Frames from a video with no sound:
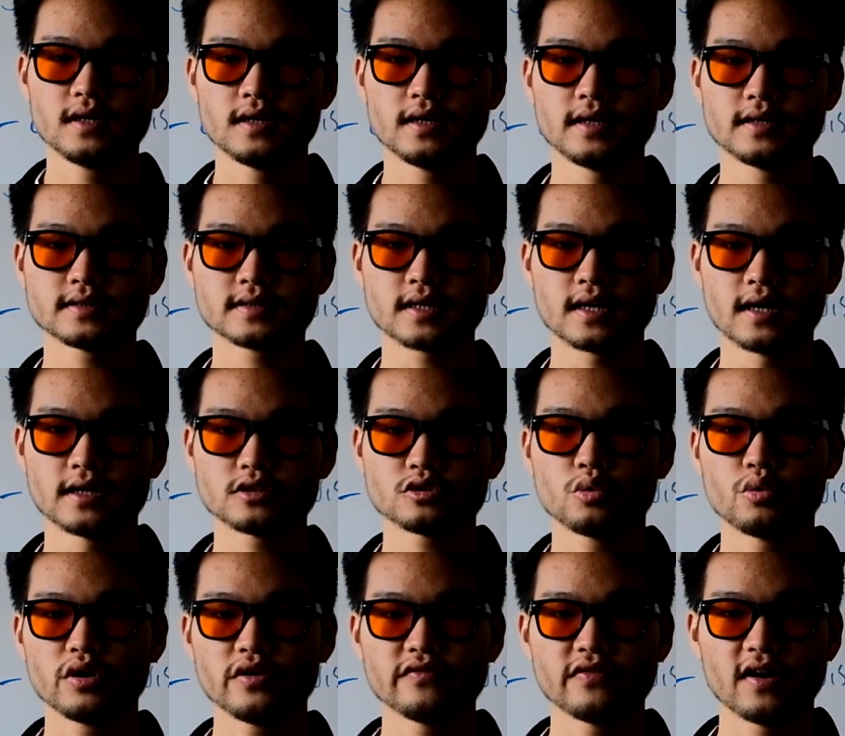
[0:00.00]
It's got
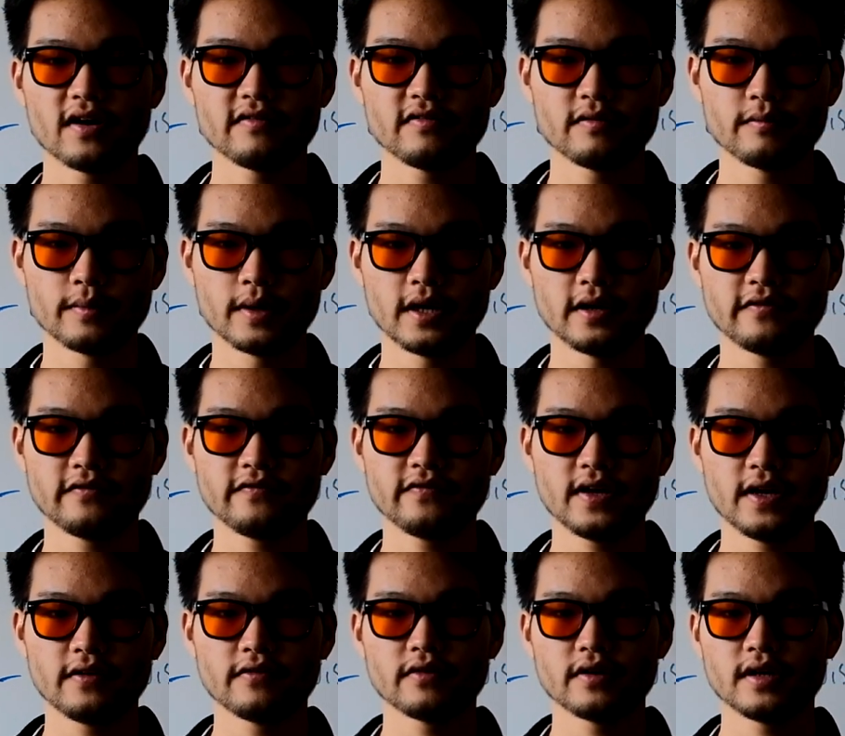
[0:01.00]
25 of my
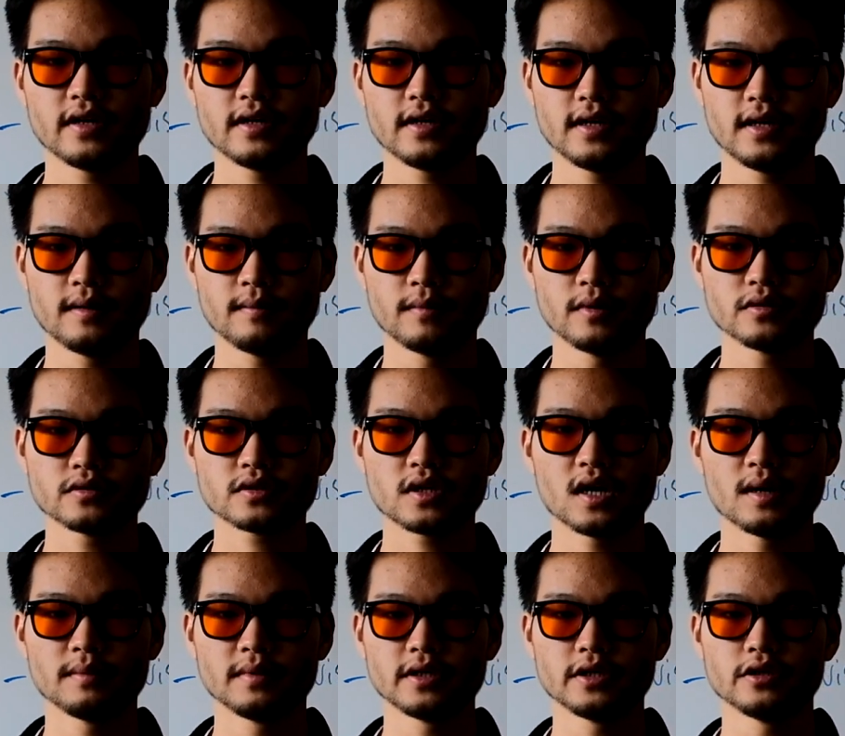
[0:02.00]
favorite and most
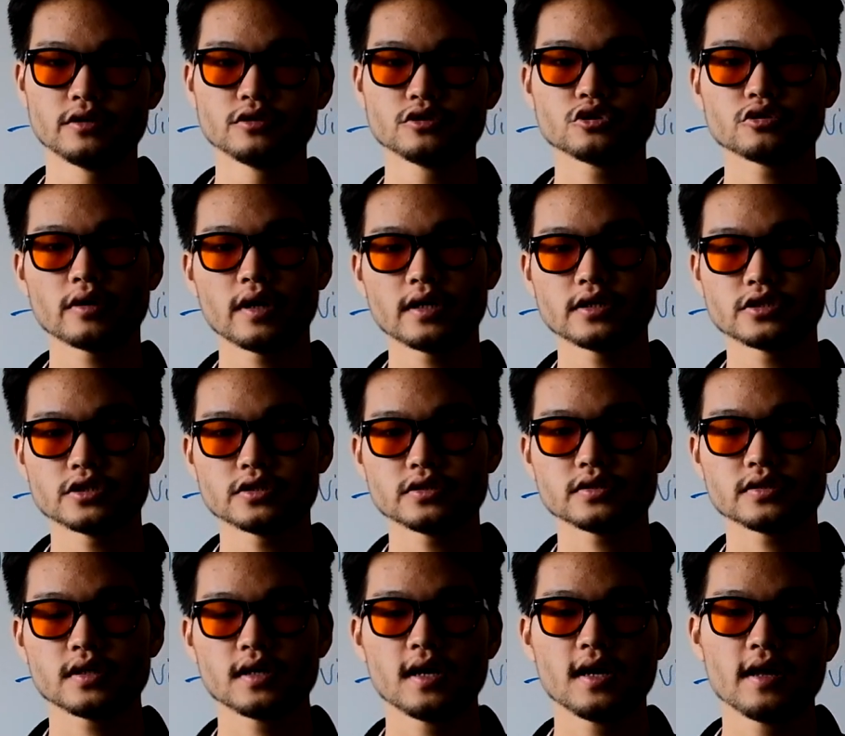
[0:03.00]
commonly used
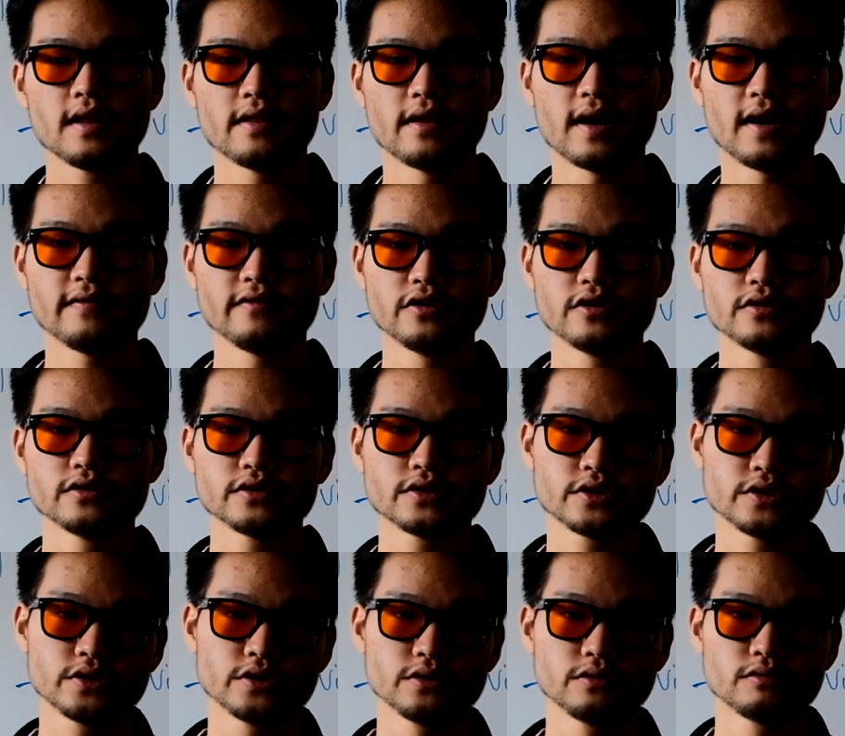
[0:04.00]
strategies that I've
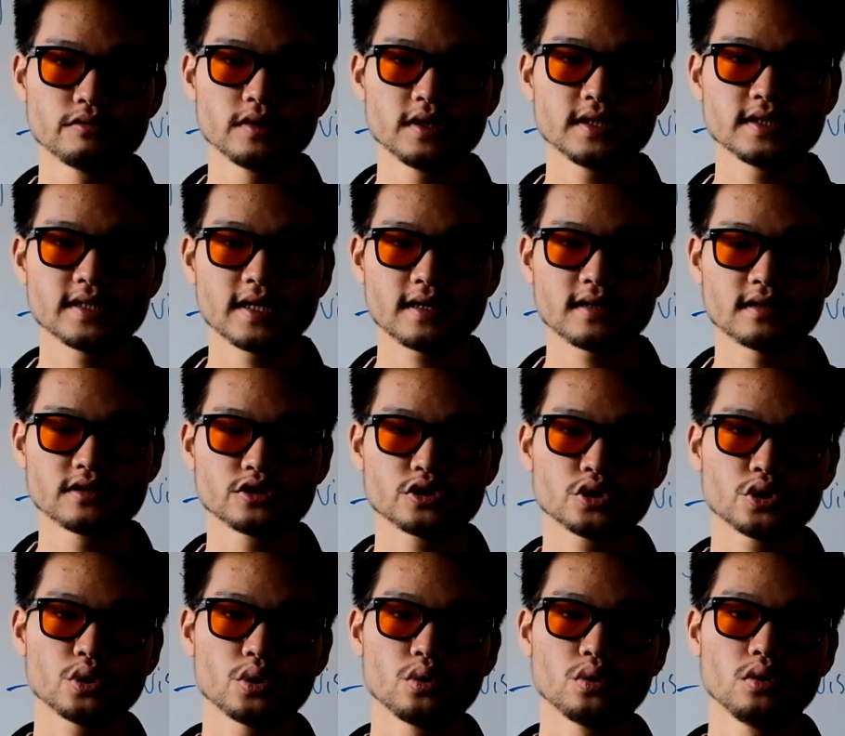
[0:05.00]
used to really take
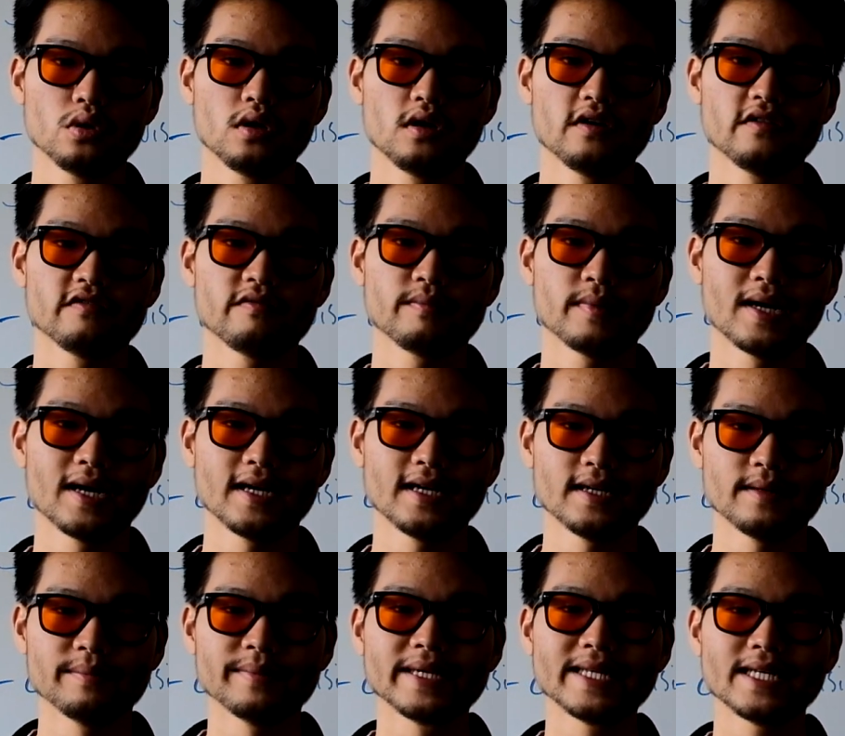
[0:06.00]
control of my
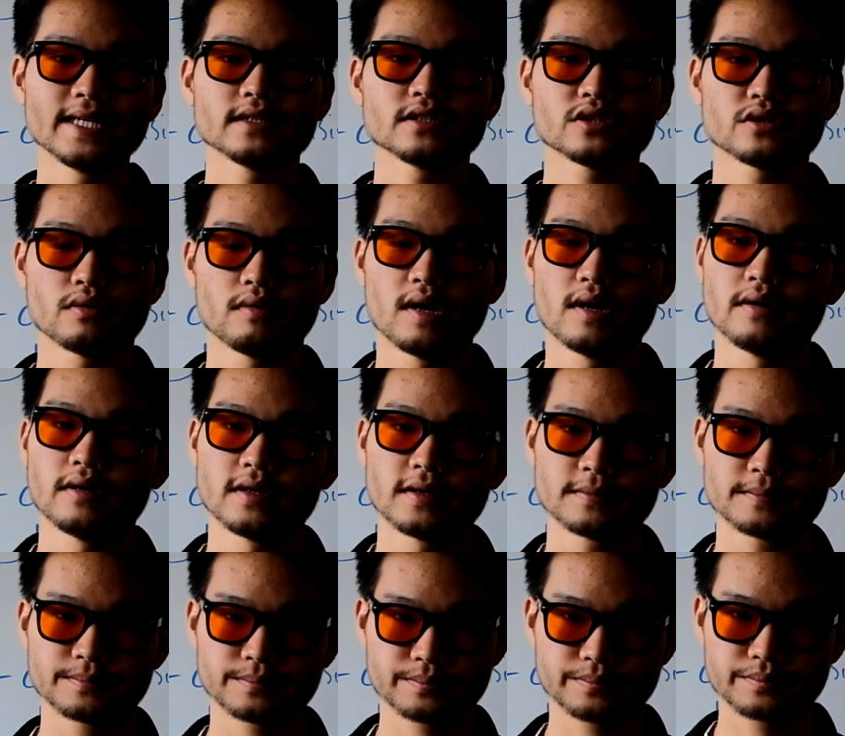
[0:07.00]
immediate
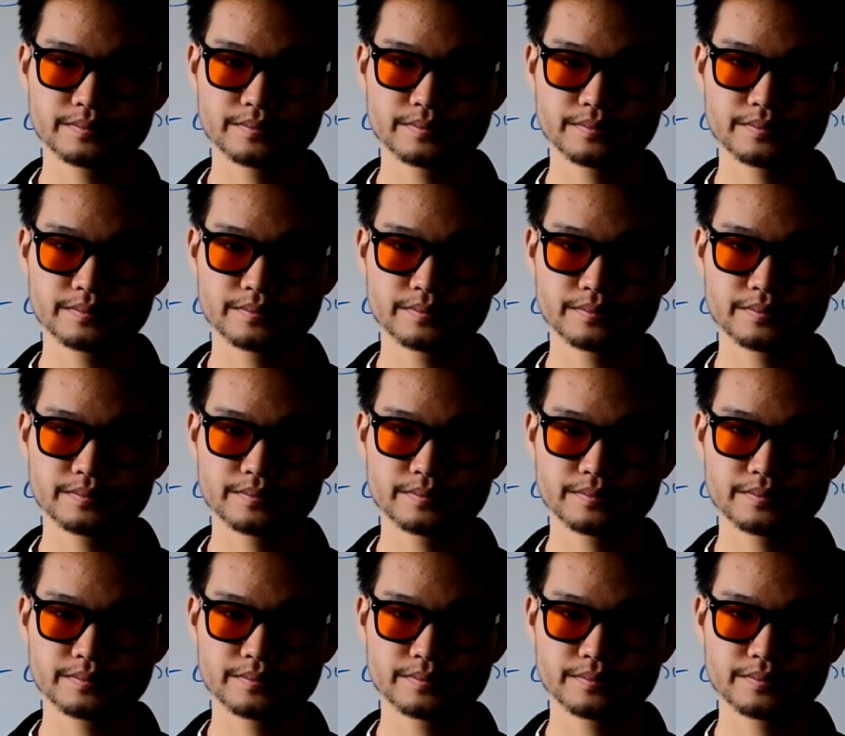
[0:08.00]
surrounding,